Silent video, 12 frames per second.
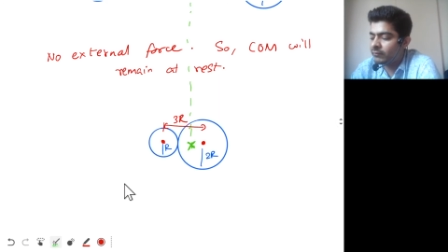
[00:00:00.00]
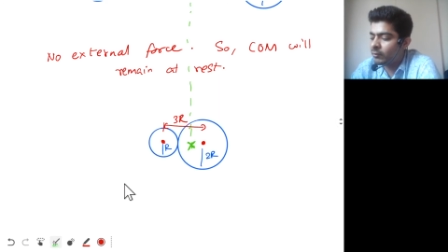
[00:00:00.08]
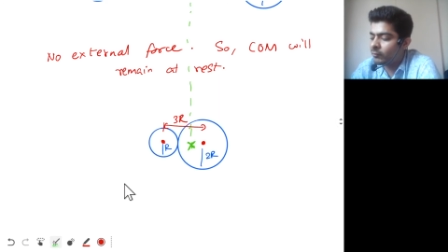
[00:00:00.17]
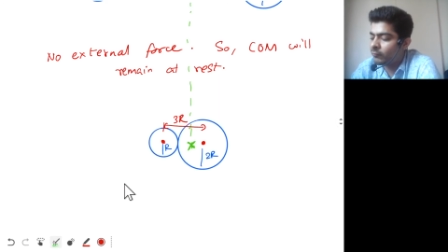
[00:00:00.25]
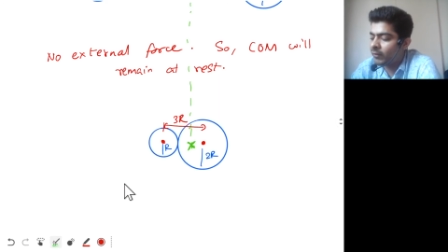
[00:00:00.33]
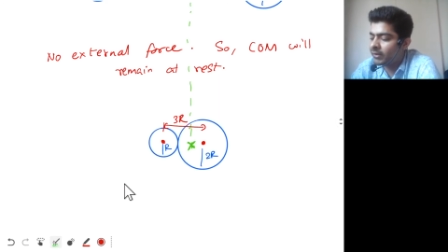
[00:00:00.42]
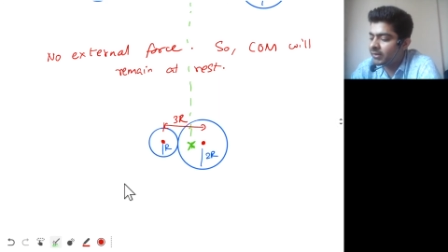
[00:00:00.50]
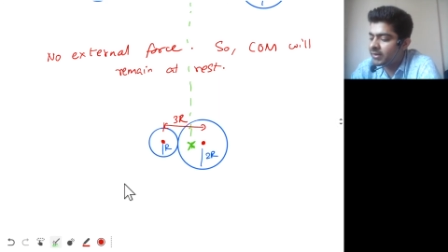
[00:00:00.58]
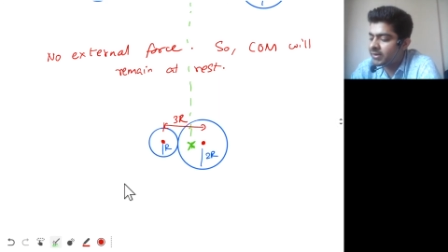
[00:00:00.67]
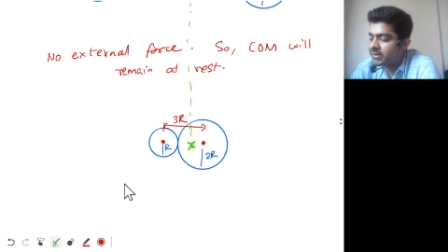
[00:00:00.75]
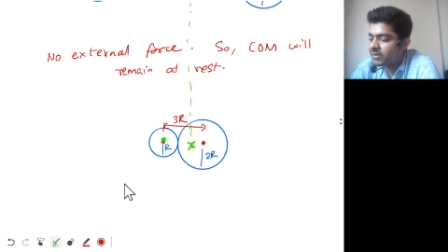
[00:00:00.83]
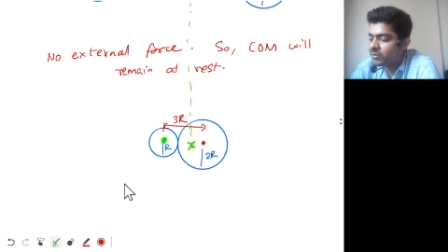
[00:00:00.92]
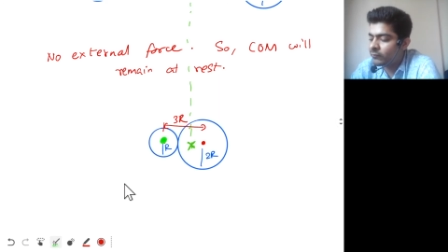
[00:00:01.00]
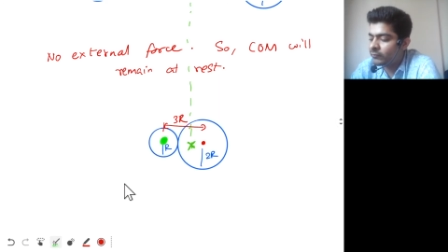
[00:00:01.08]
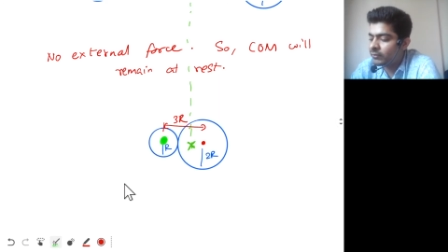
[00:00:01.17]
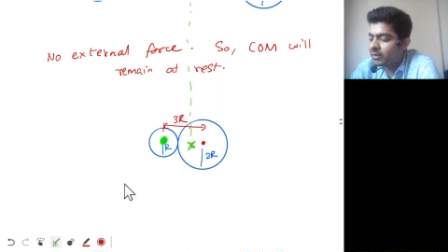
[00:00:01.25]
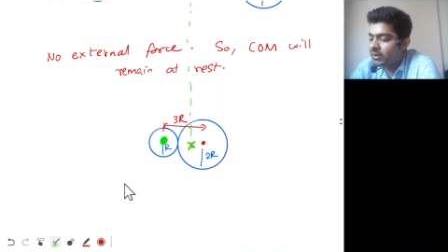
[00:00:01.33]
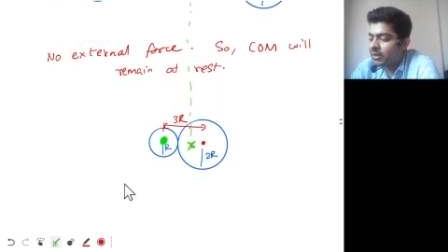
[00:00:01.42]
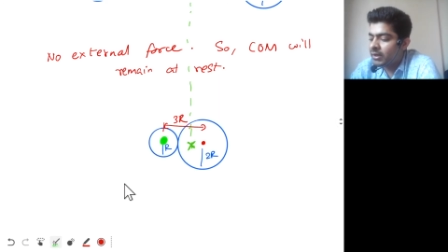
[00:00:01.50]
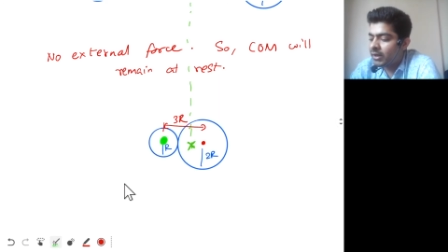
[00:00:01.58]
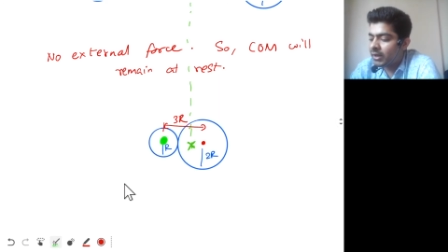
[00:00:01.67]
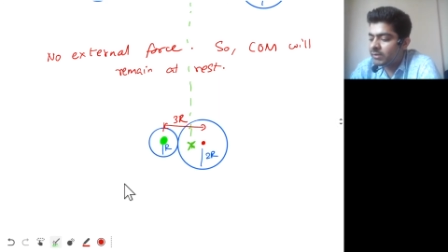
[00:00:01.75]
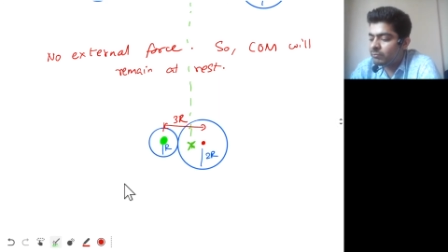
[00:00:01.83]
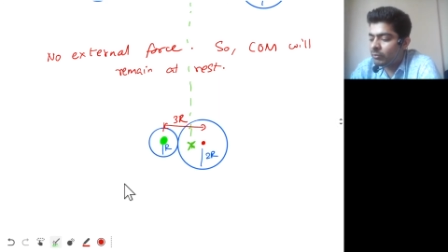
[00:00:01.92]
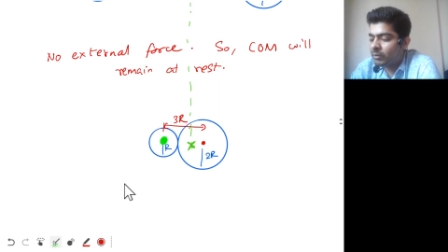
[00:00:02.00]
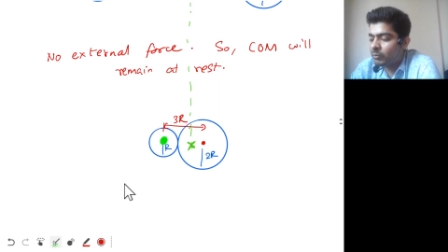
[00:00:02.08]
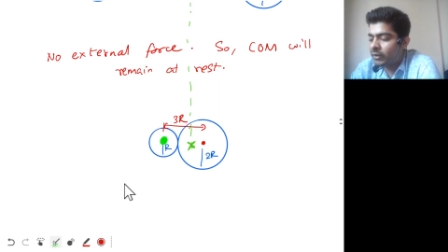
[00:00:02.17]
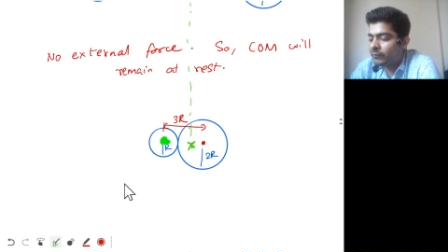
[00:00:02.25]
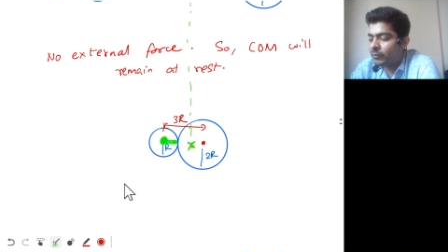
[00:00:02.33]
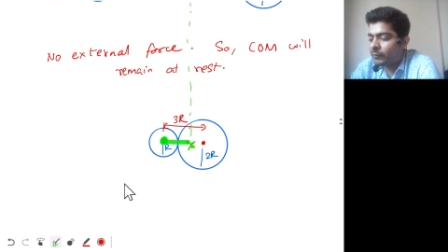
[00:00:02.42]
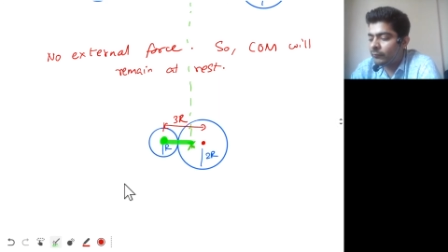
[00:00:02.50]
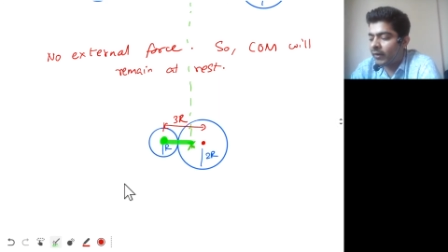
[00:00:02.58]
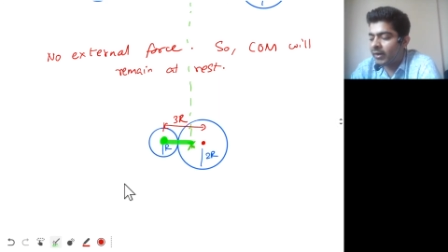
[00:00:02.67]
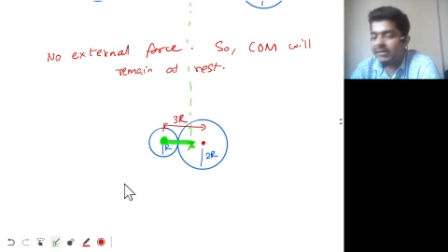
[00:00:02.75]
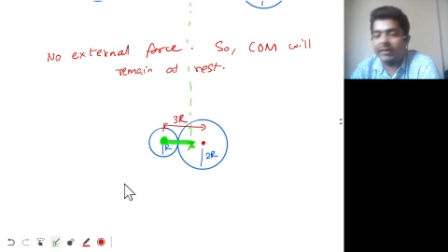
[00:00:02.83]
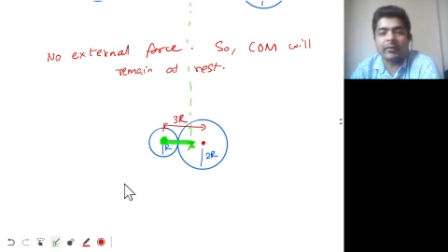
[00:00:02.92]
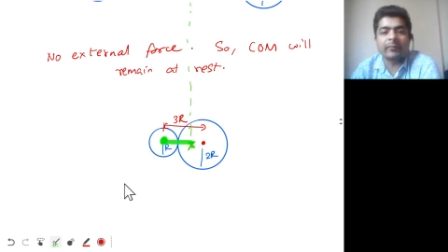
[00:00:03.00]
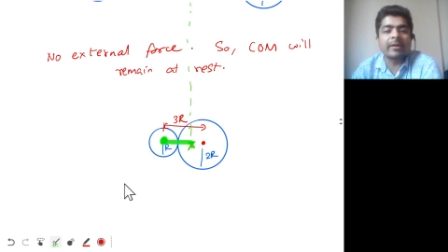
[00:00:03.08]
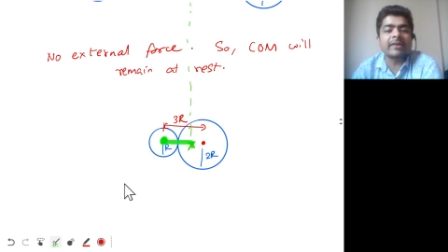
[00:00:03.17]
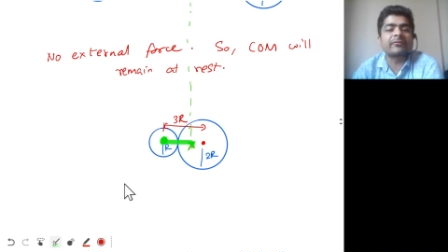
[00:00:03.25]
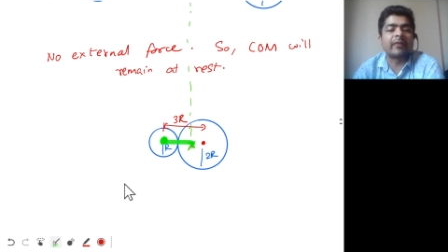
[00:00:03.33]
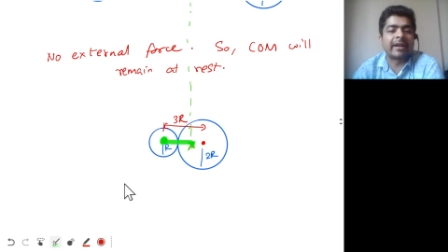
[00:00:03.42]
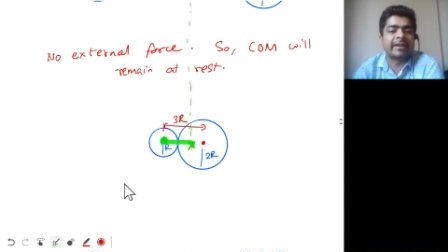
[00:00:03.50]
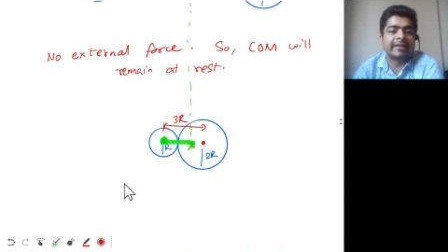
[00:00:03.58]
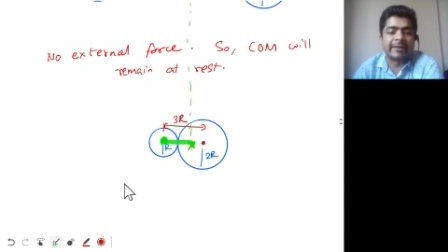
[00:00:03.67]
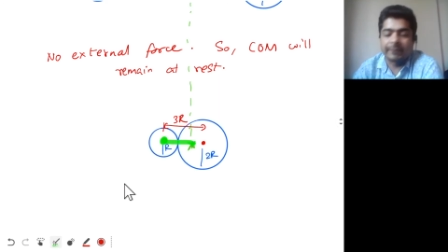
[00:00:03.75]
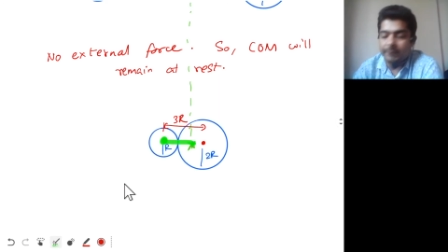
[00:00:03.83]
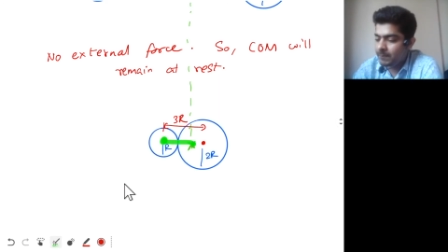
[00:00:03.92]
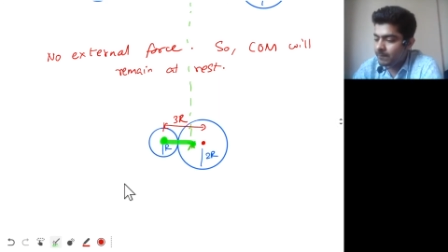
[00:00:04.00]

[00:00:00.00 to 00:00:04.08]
We have to find the distance of a smaller body from the center of mass finally.